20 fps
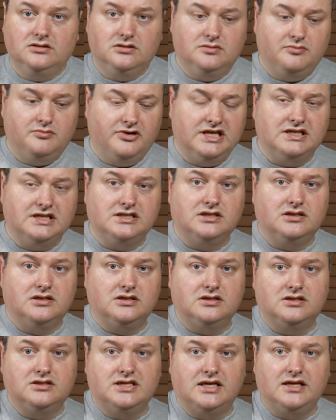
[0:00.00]
print
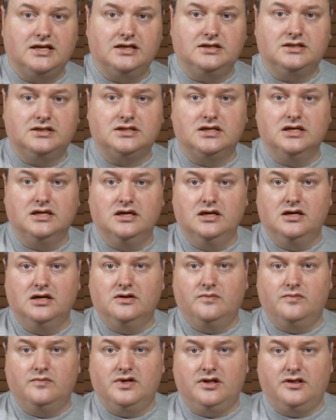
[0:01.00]
settings
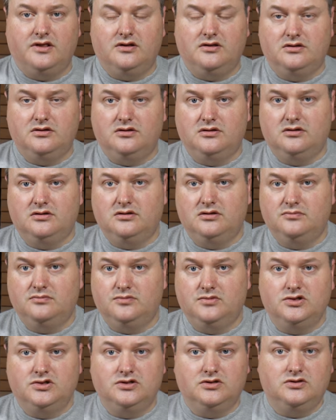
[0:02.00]
with
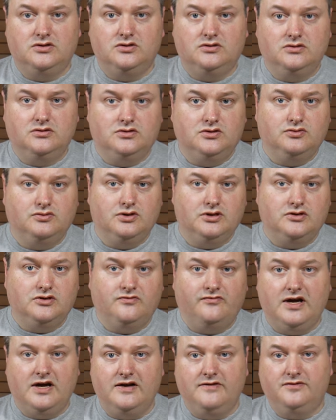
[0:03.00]

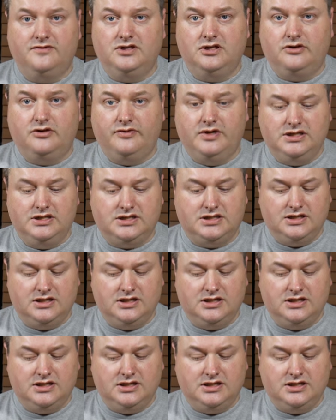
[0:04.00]
205 degrees